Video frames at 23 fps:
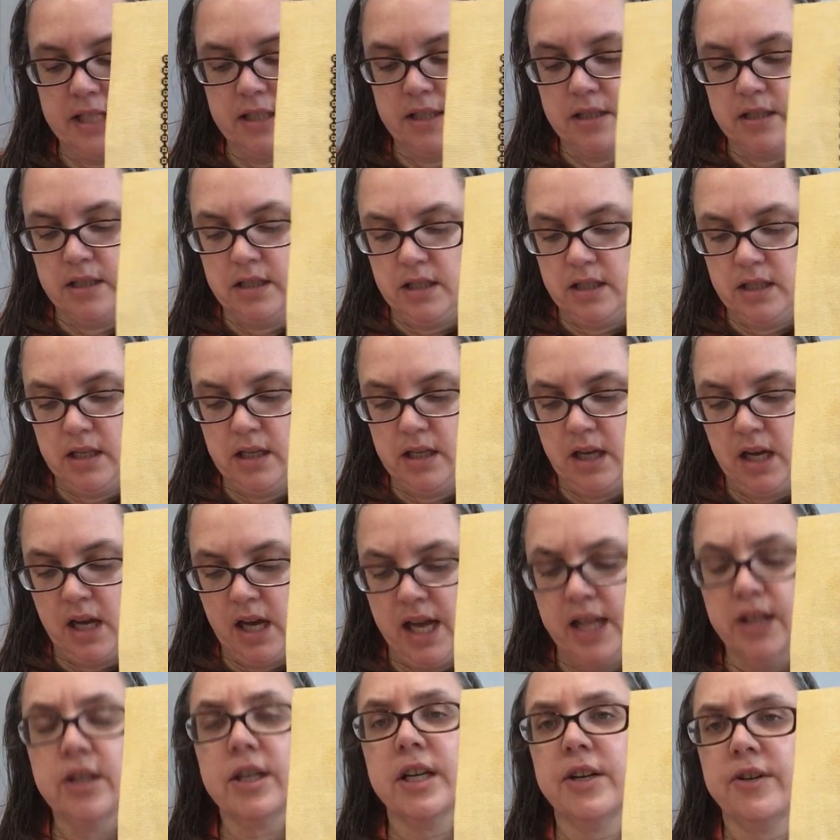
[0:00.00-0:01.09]
At,
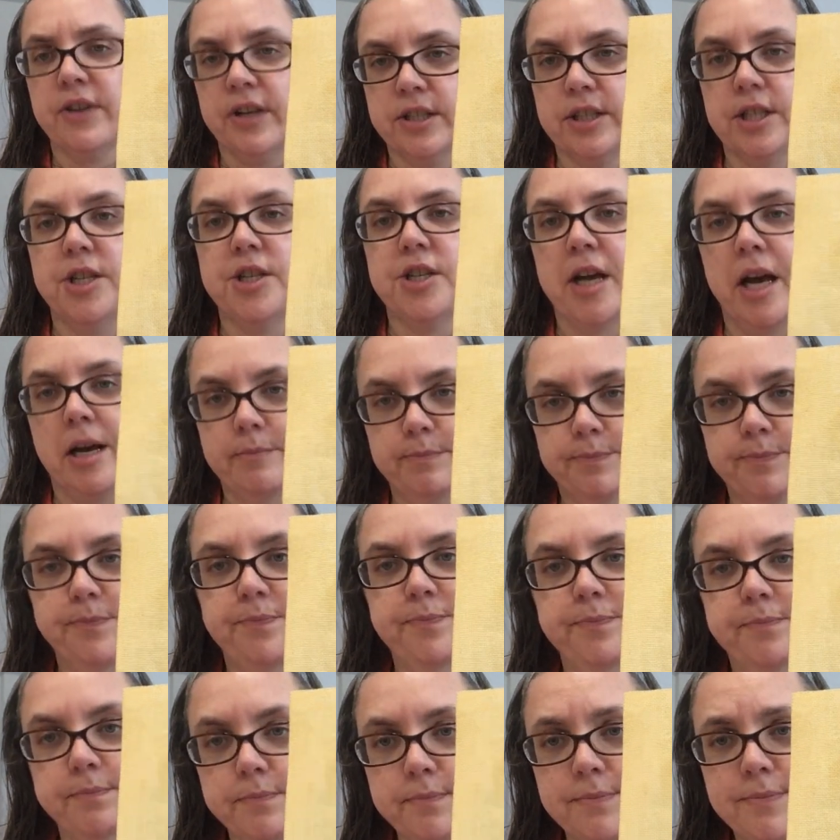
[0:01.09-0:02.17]
I look at her Etsy shop
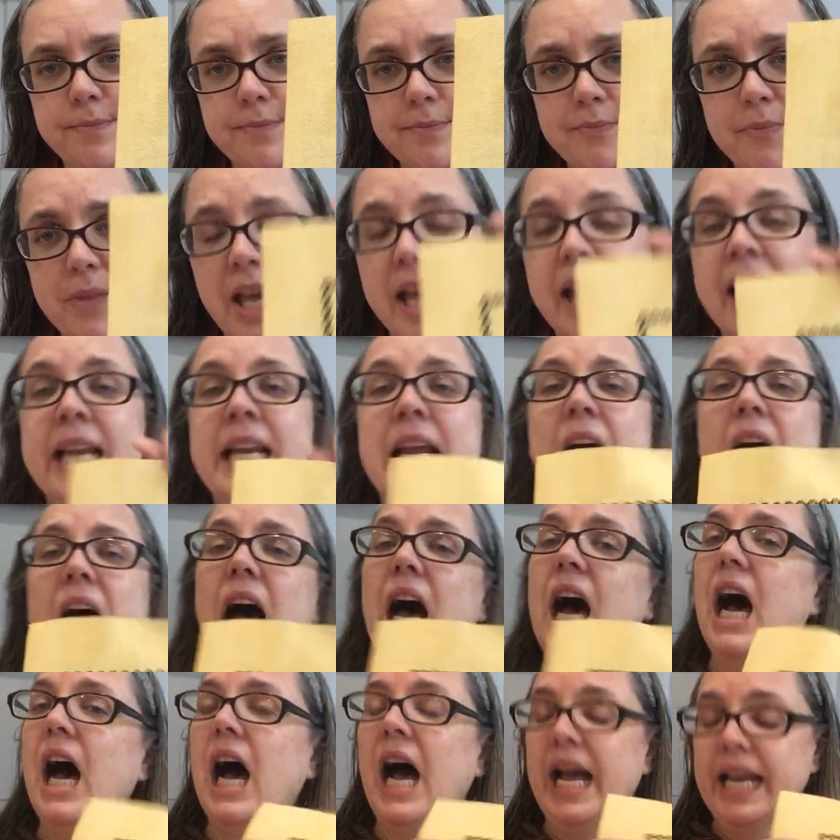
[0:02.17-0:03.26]
and
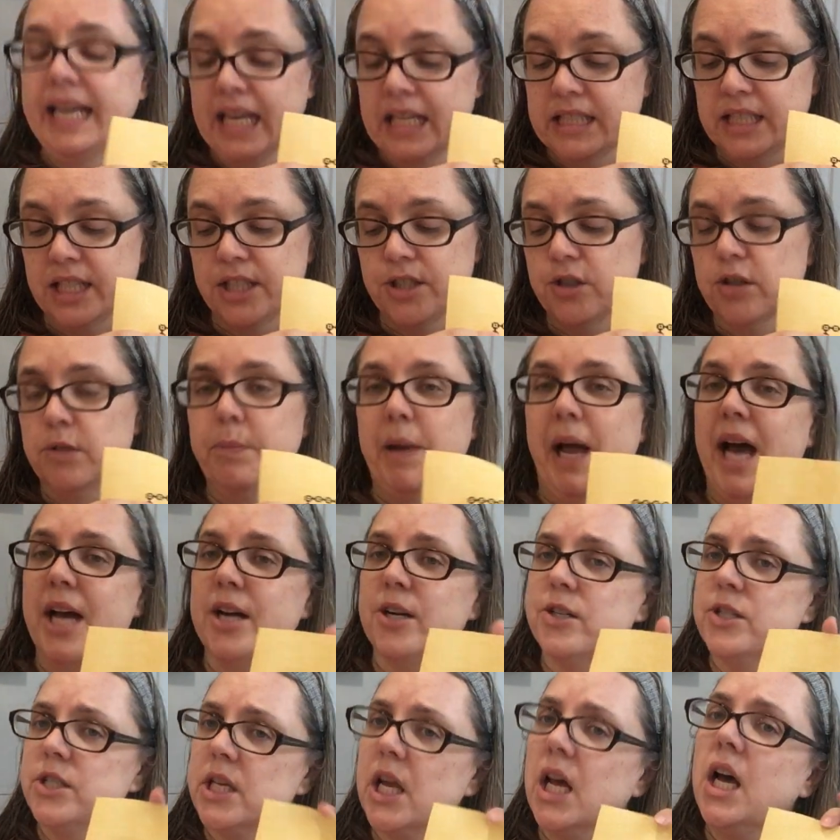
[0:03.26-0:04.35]
I get digital
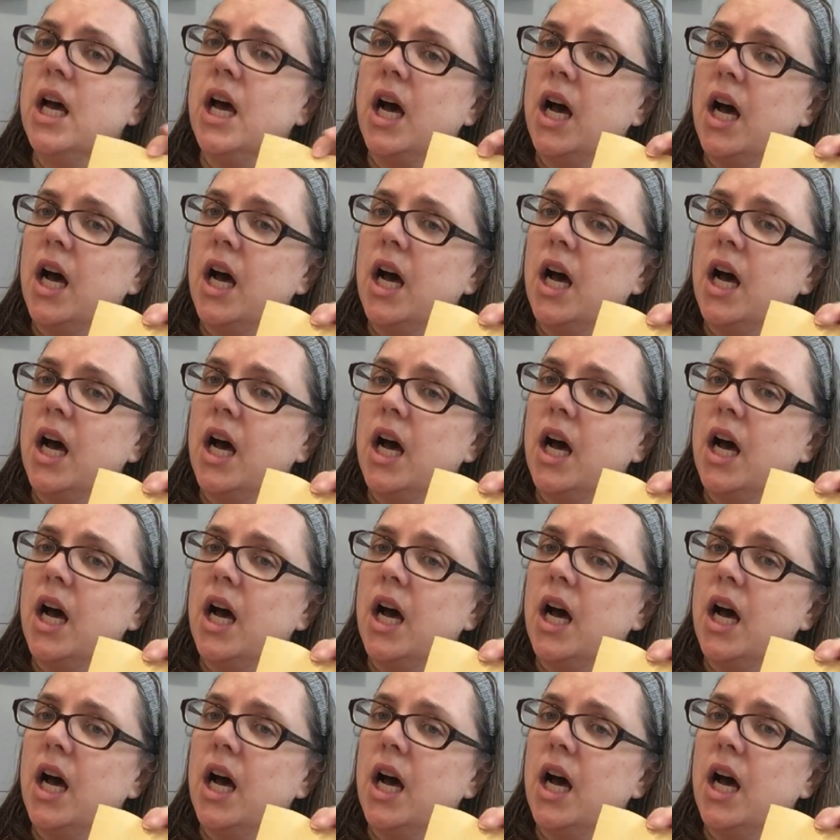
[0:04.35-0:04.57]
patterns.